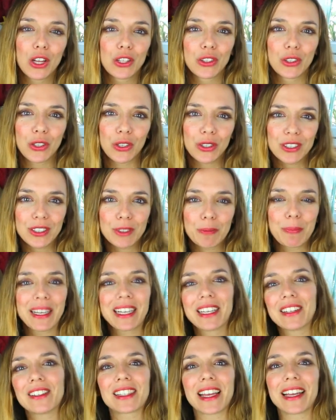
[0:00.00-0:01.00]
not
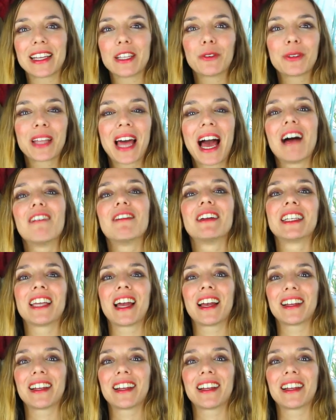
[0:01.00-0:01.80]
because I don't have any